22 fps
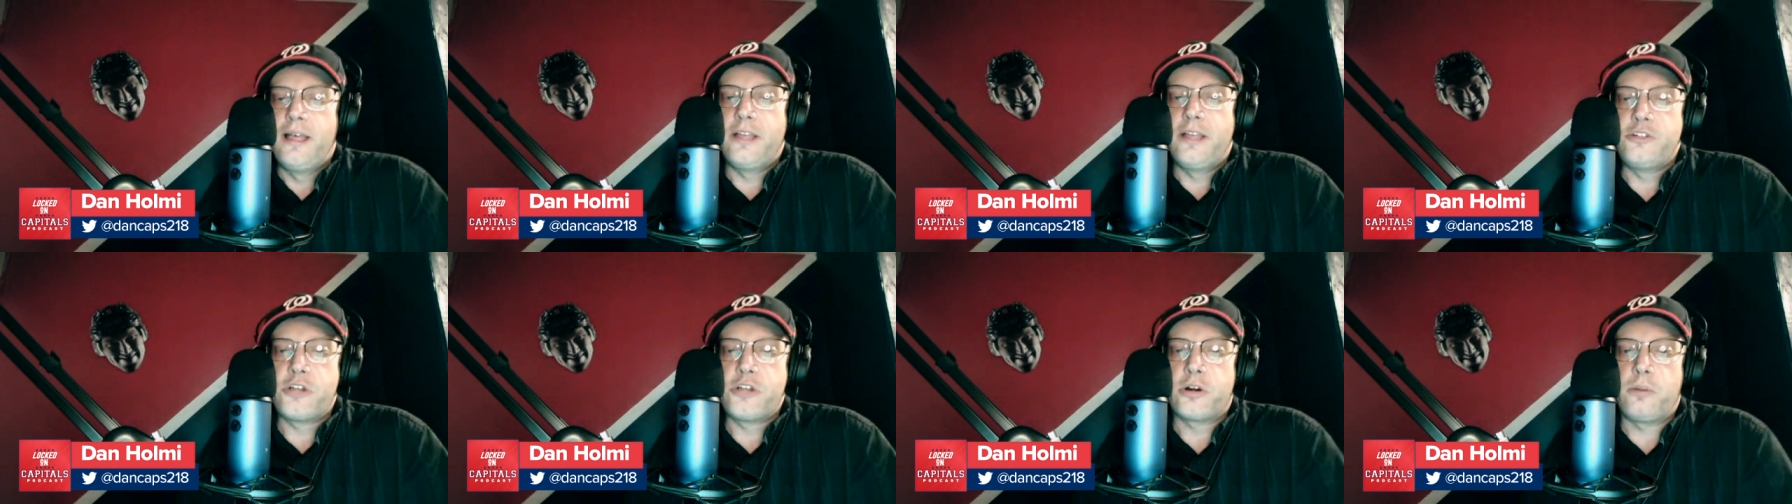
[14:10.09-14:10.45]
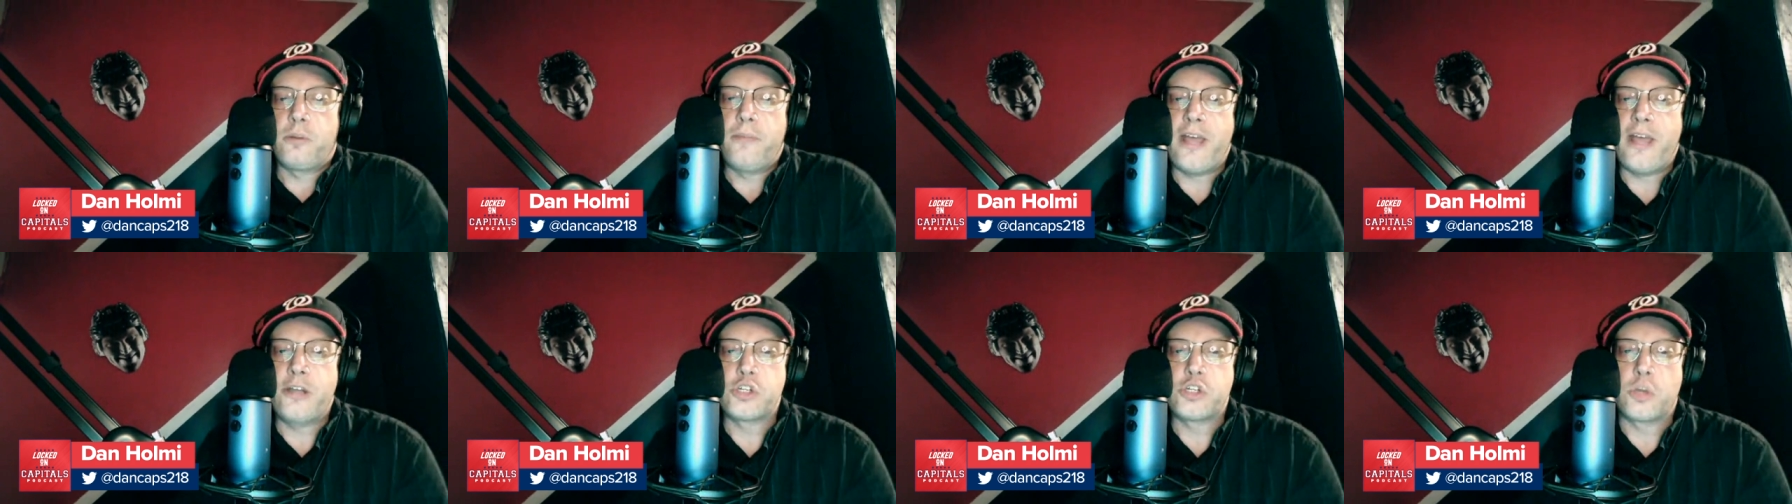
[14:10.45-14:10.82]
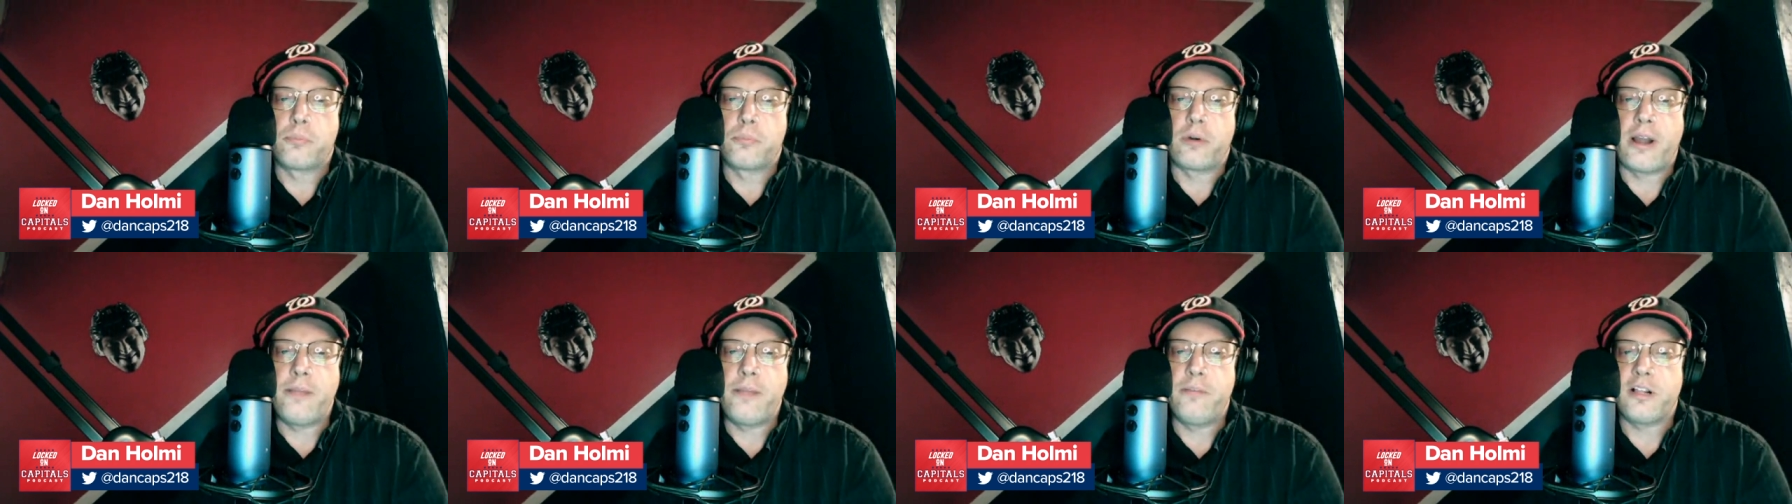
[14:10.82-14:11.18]
General Manager
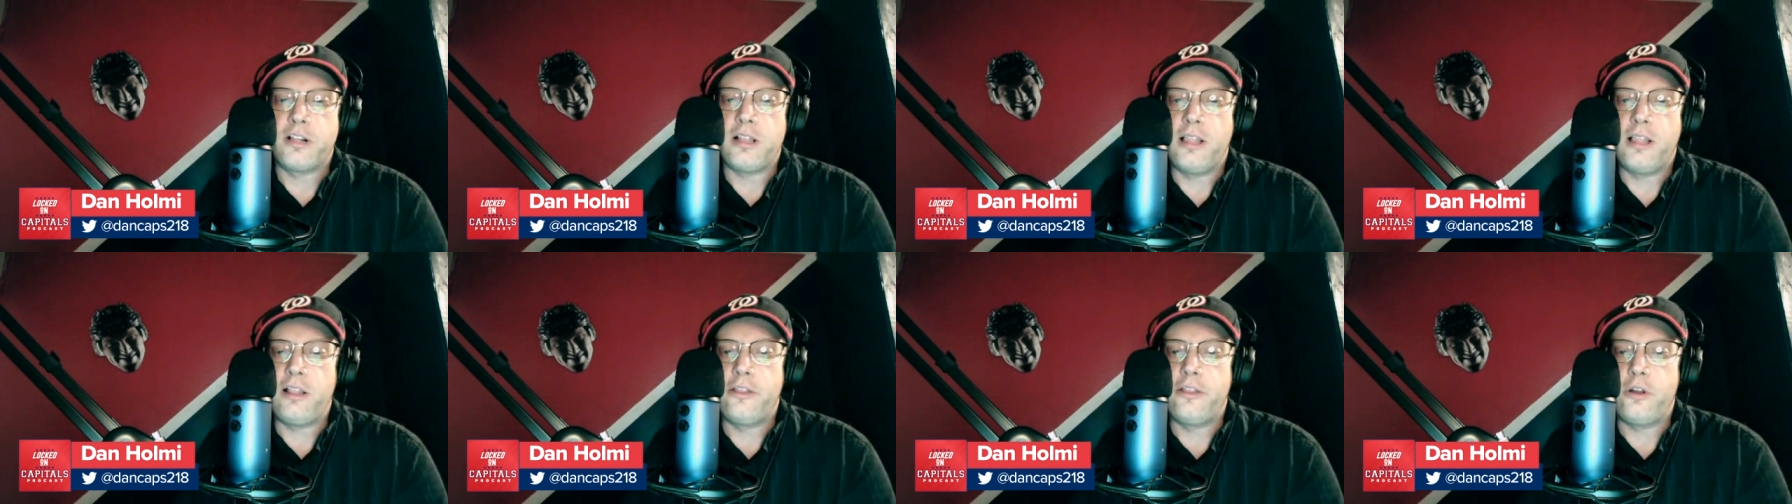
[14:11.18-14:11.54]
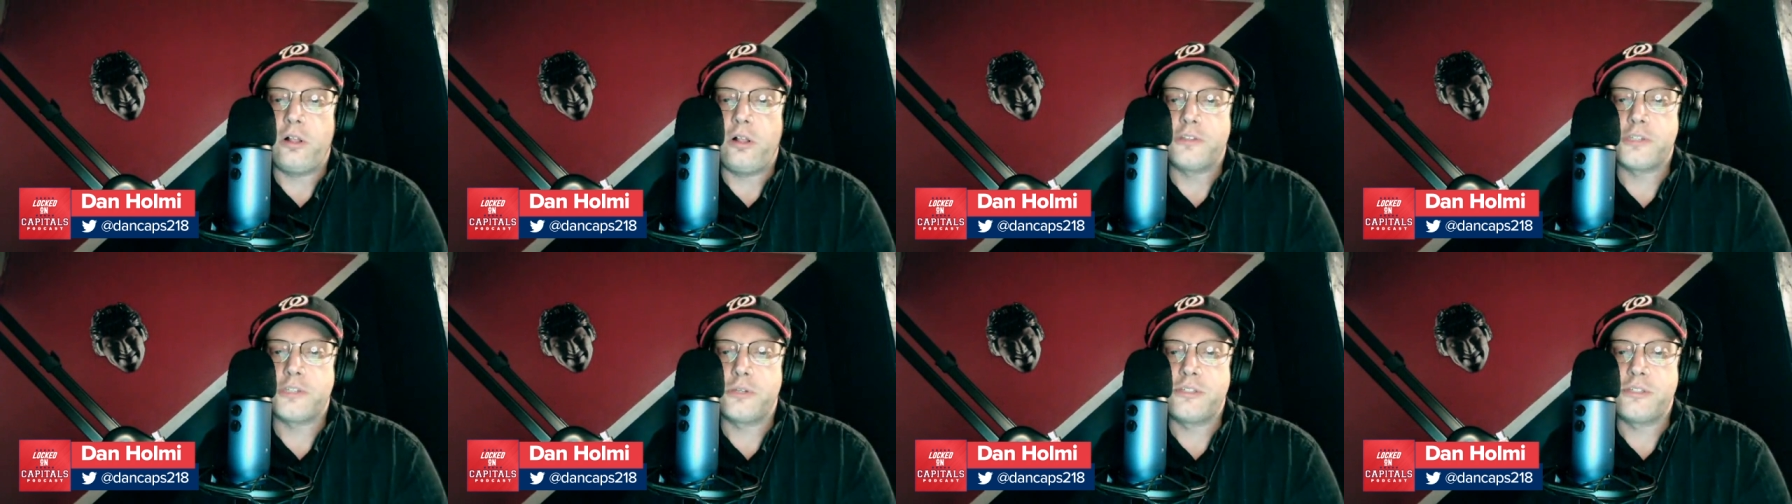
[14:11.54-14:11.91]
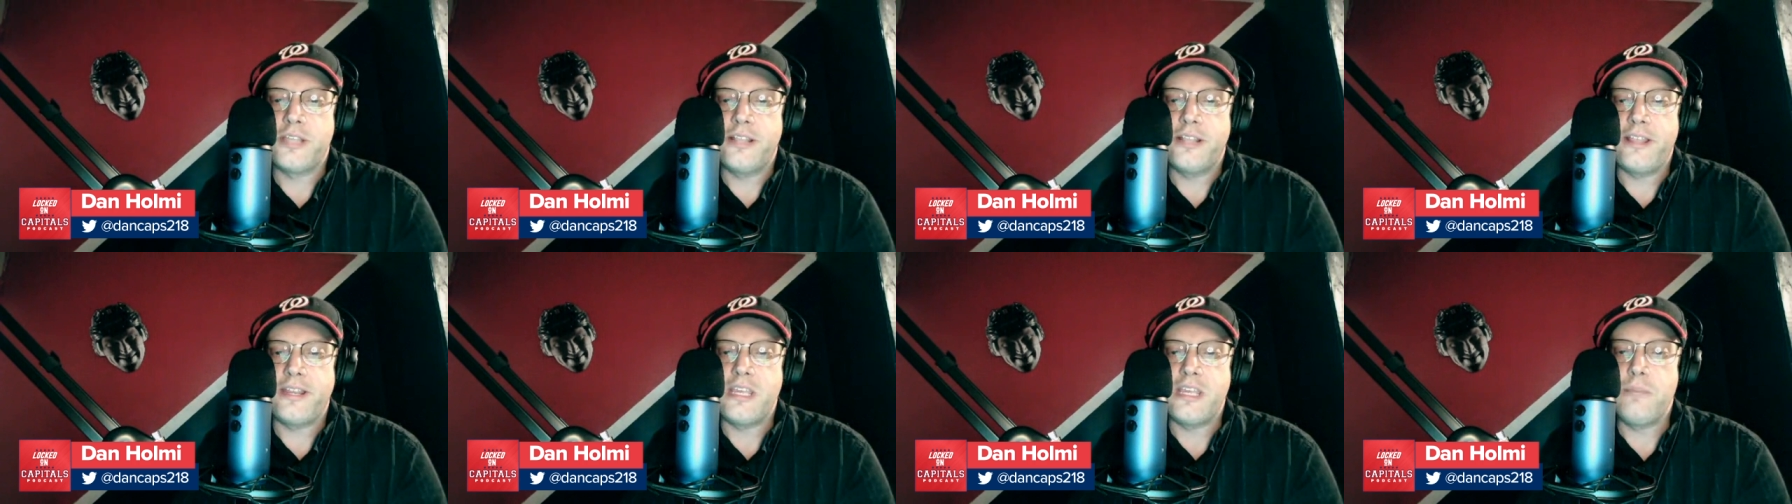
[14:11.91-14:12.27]
Brian McClellan also
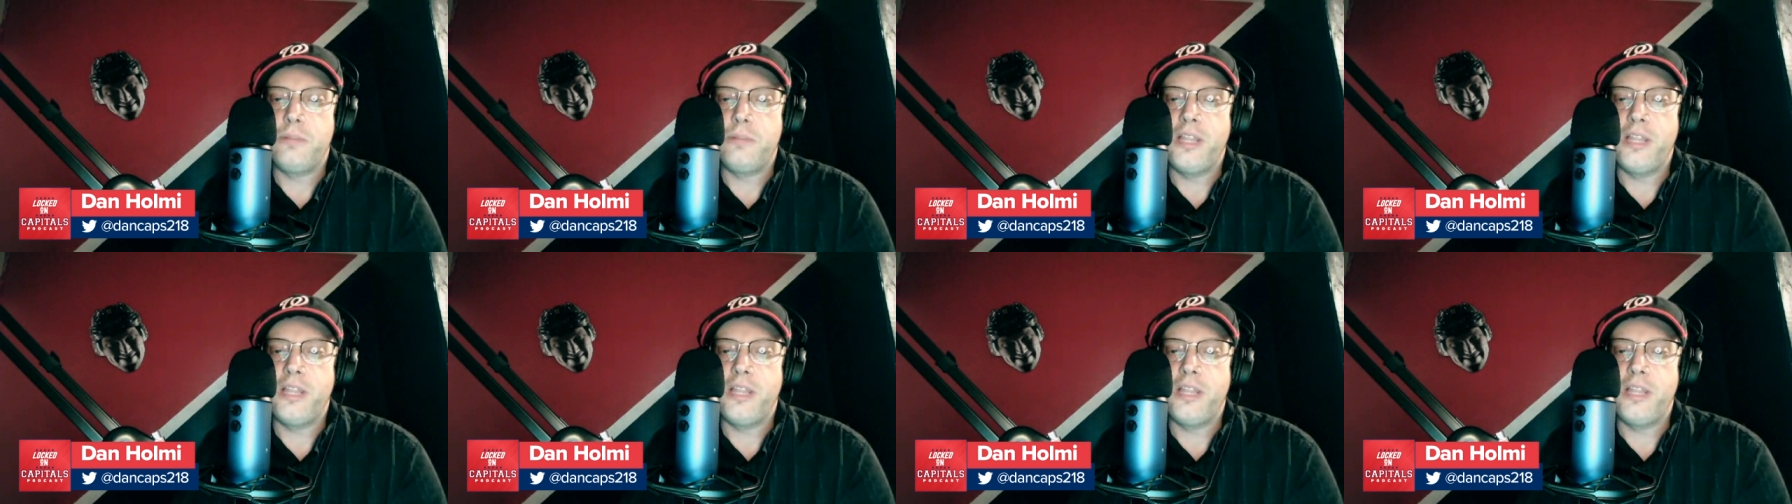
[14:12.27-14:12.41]
said that he